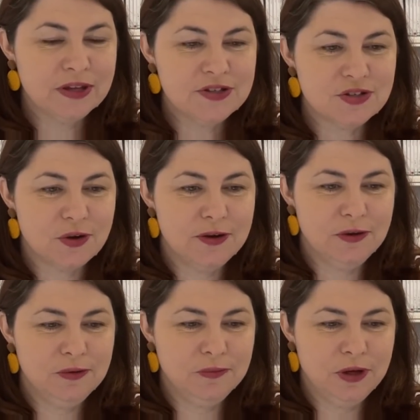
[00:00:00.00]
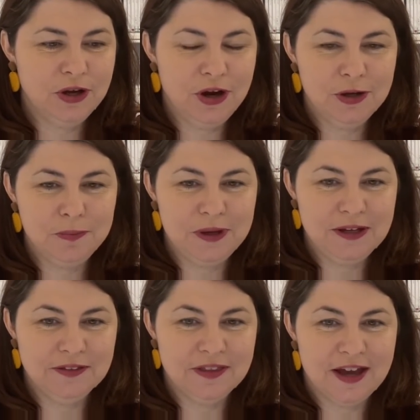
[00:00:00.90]
So we're
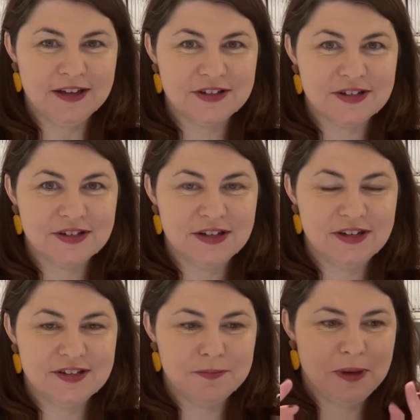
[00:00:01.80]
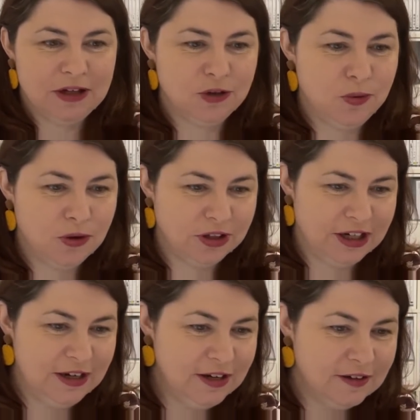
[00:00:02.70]
hoping that it's a better
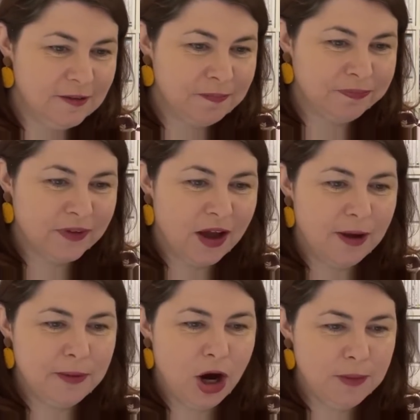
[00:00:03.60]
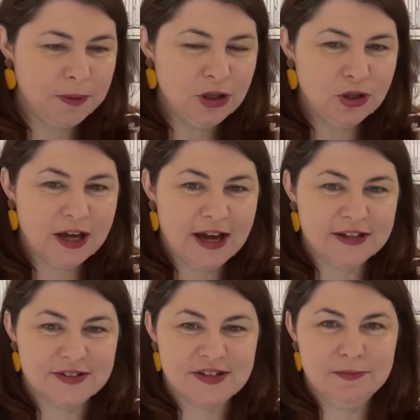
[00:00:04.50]
quality. I'm hoping you
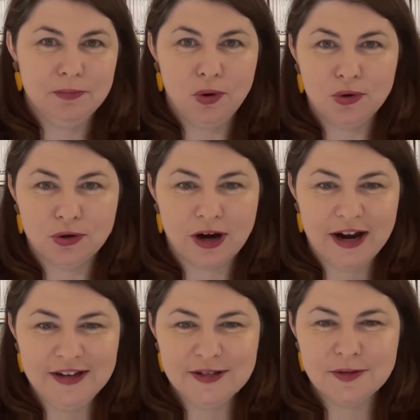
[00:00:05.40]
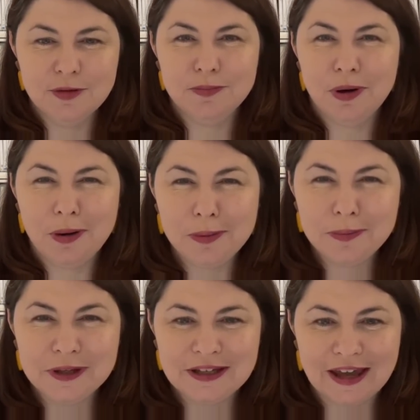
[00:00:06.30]
can't see more greys. You
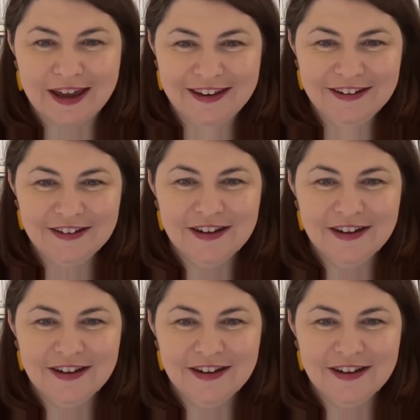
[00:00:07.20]
probably can.